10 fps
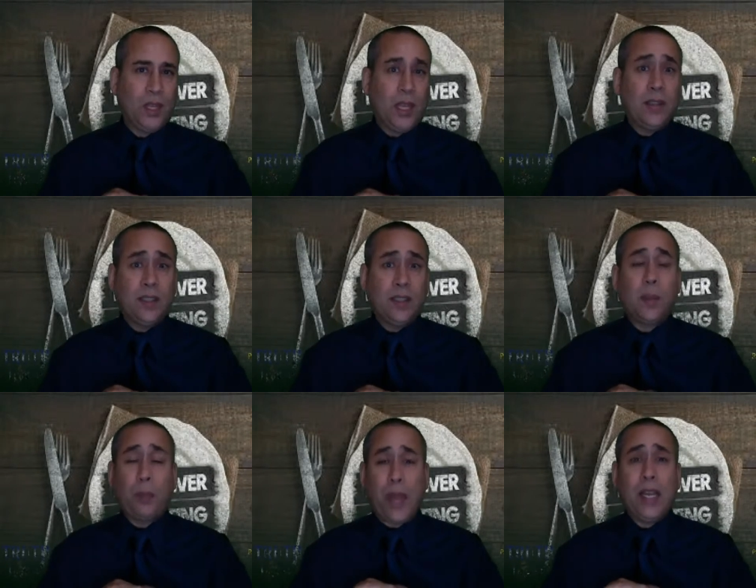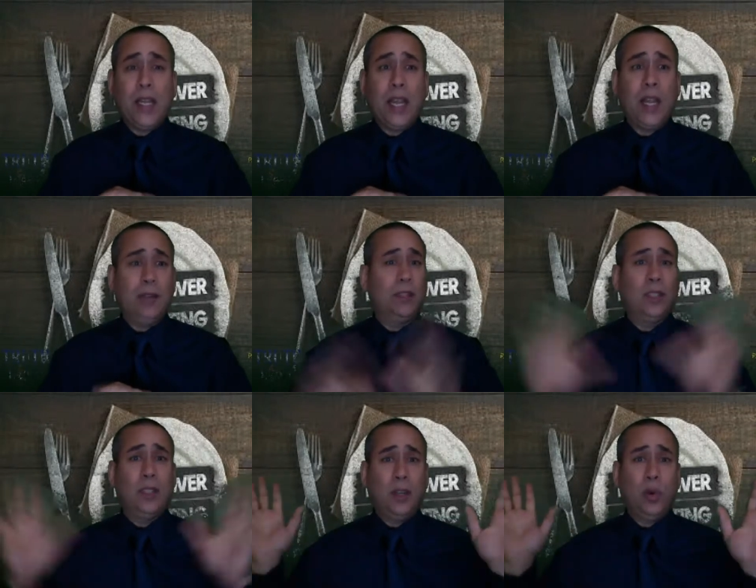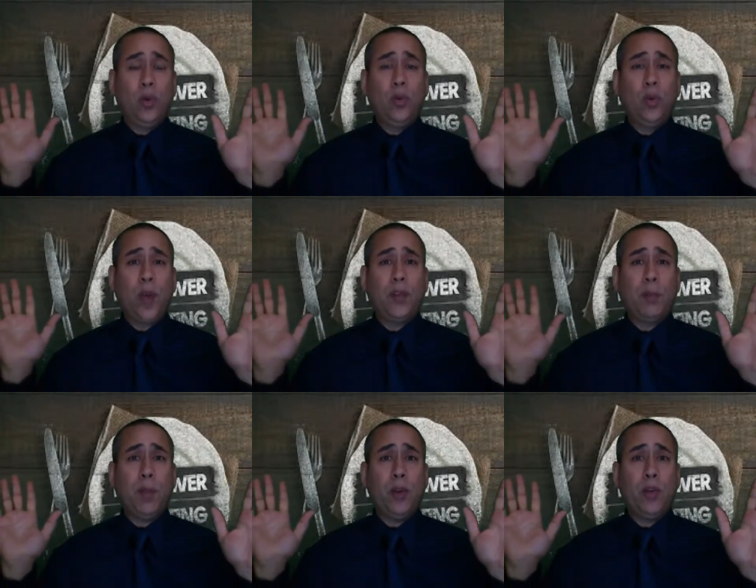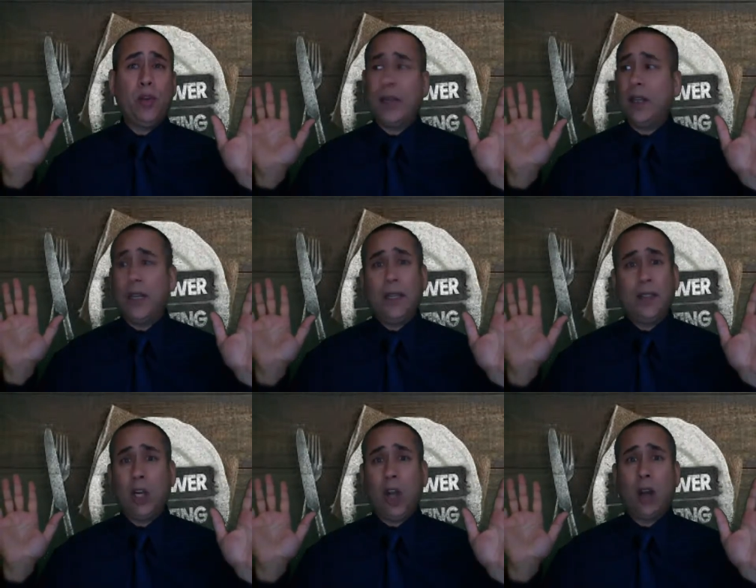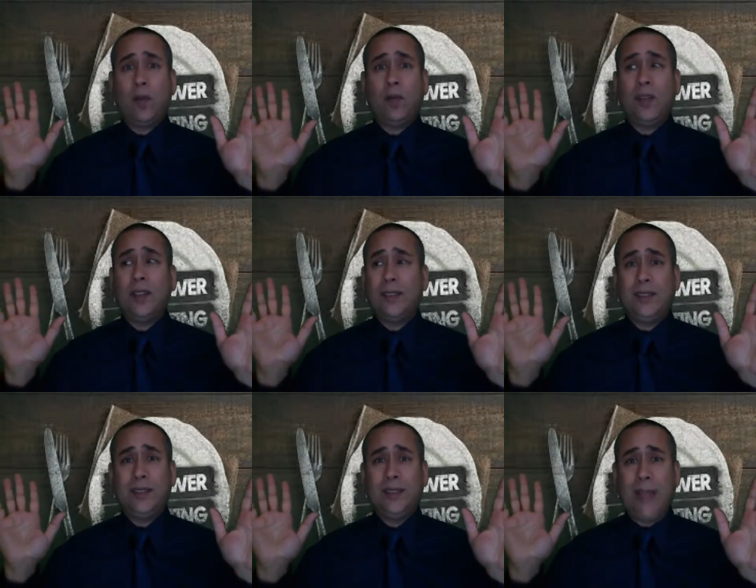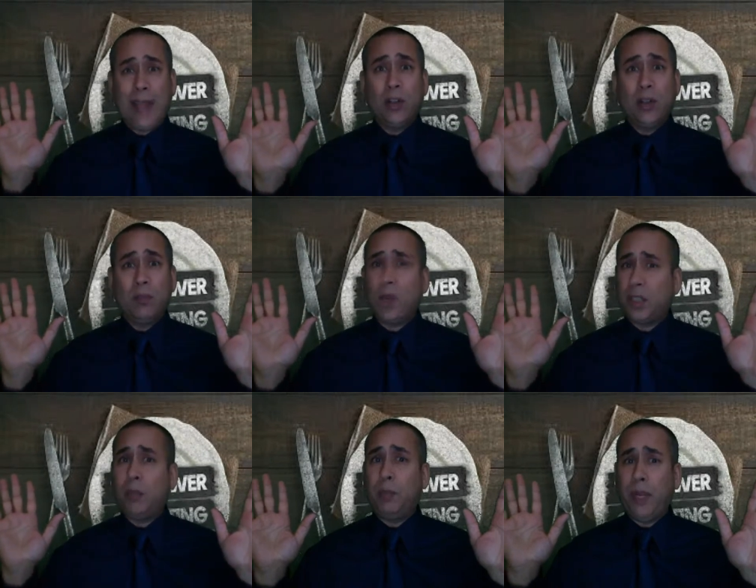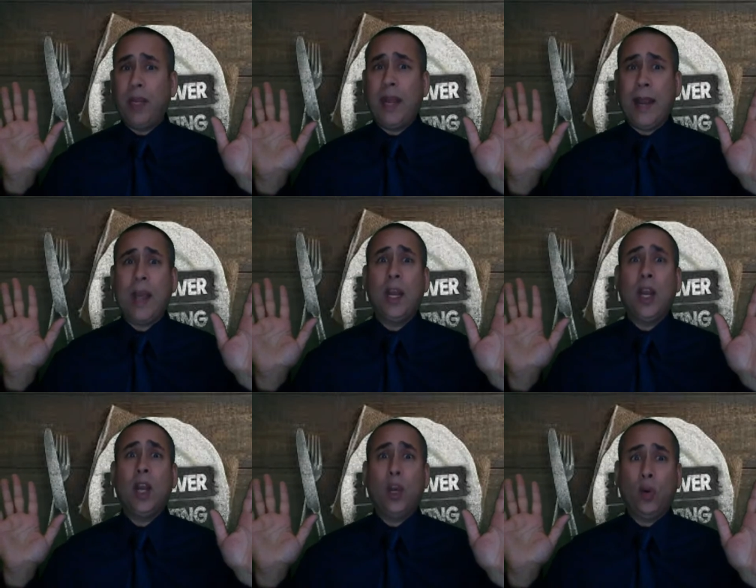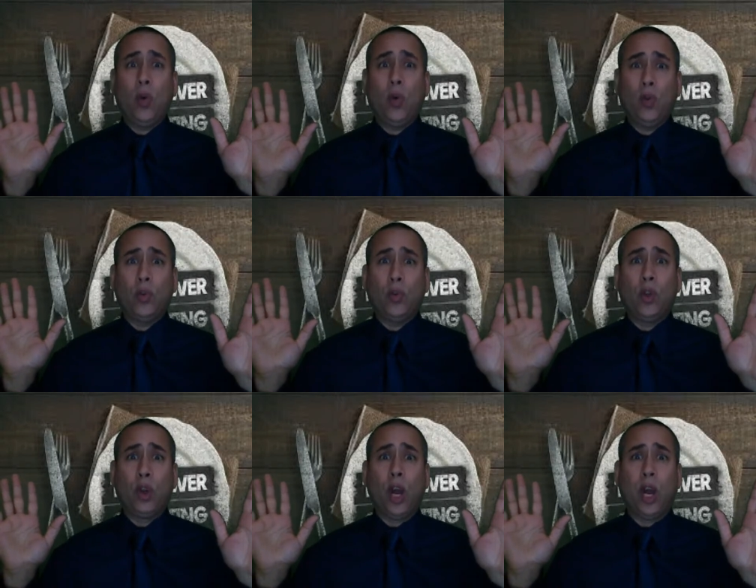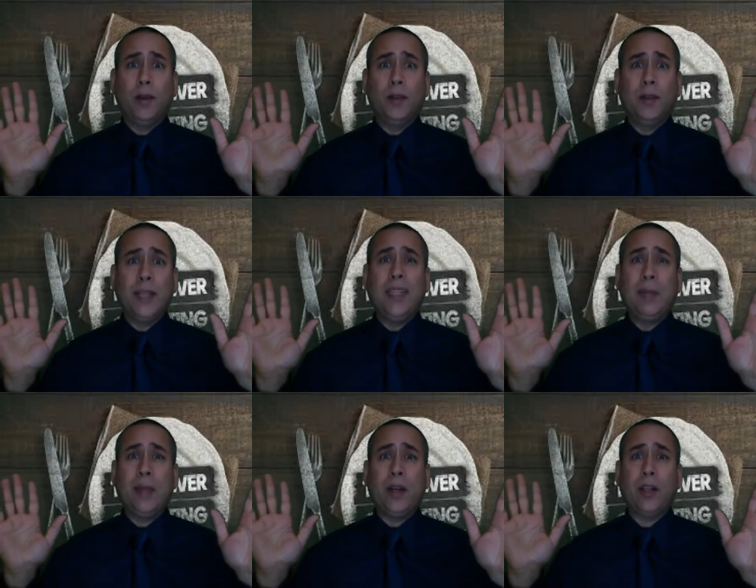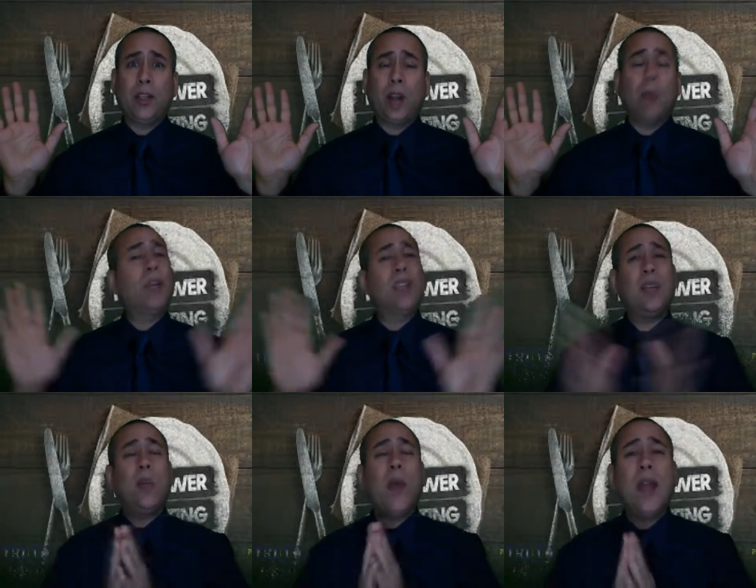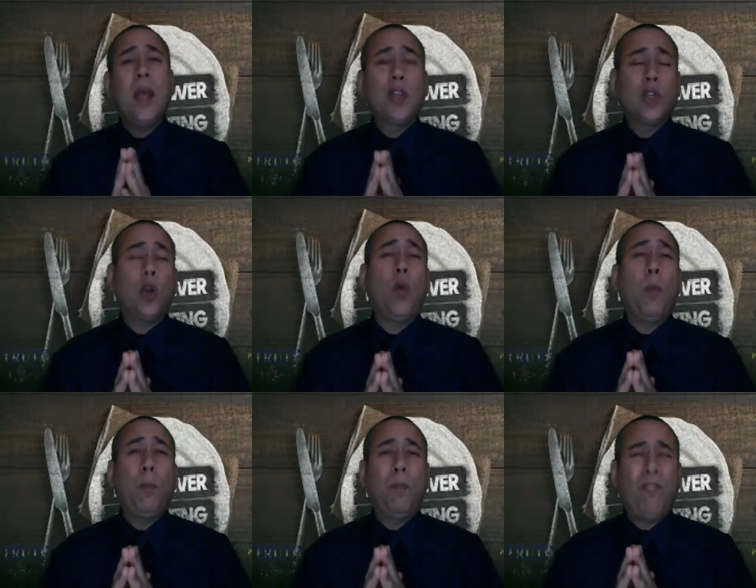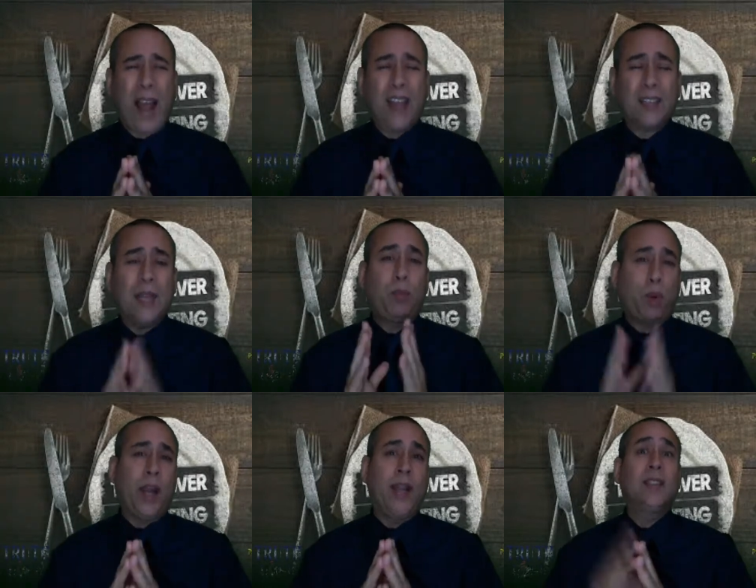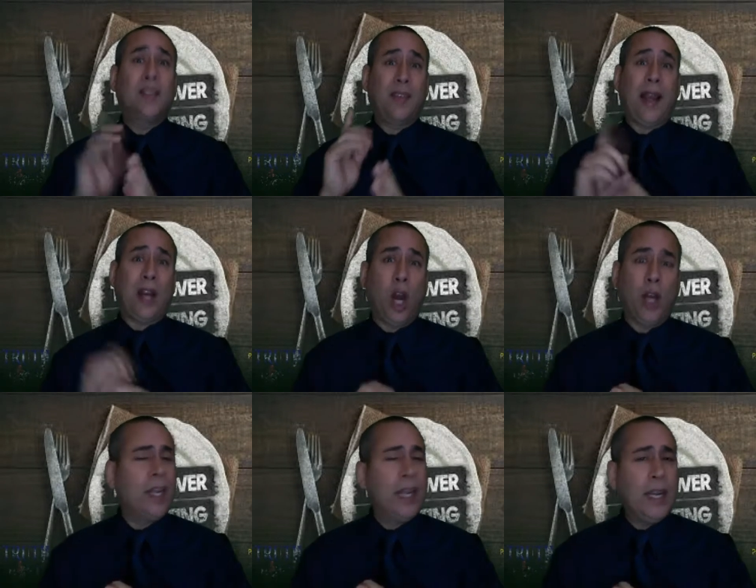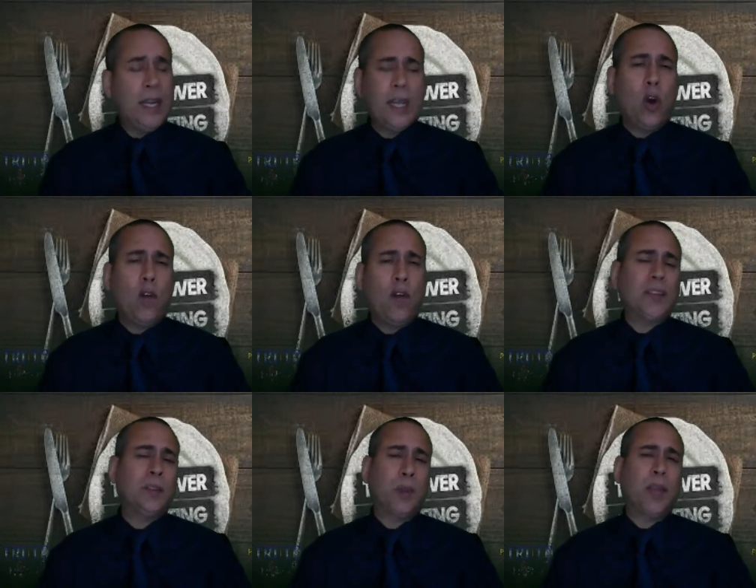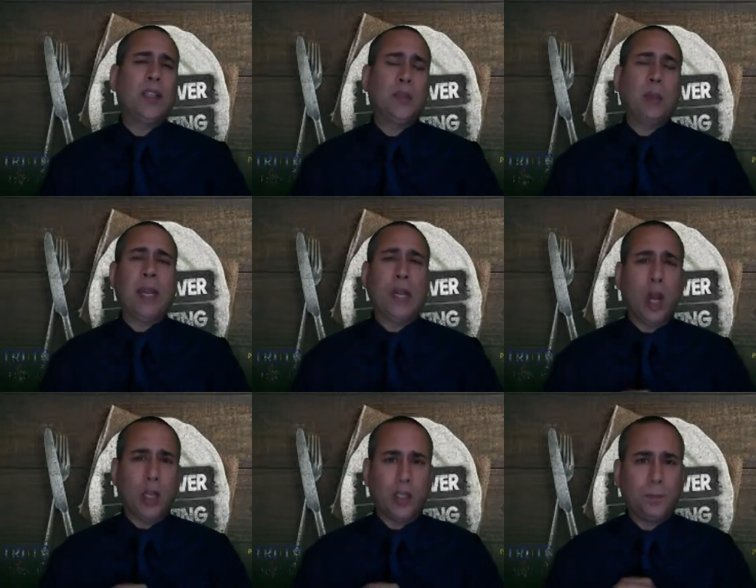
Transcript: This is a pagan king who knew nothing but knew that the God of Daniel must have been a the real God deep down in his heart because he went to go fast and pray to that God. He didn't go fast and pray to his pagan gods.